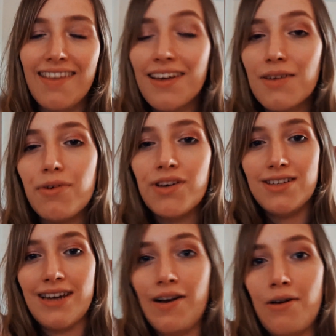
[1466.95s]
I think
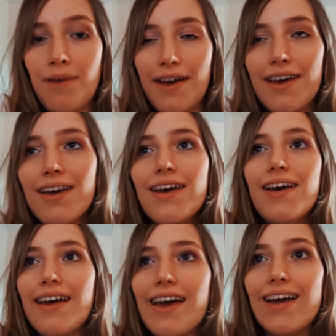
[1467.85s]
because now I'm like,
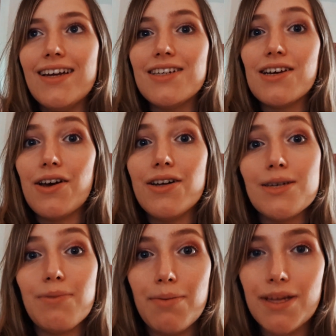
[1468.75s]
okay, I need to go
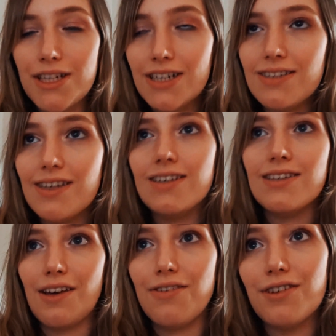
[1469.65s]
into my PGC
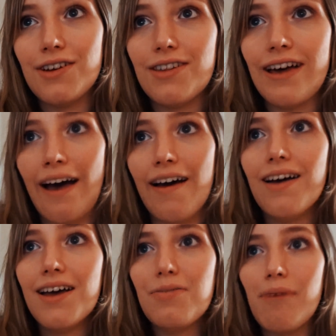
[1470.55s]
stuff and do that,
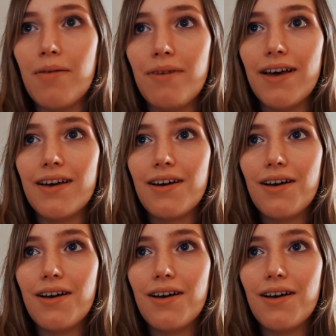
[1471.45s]
but I'm like,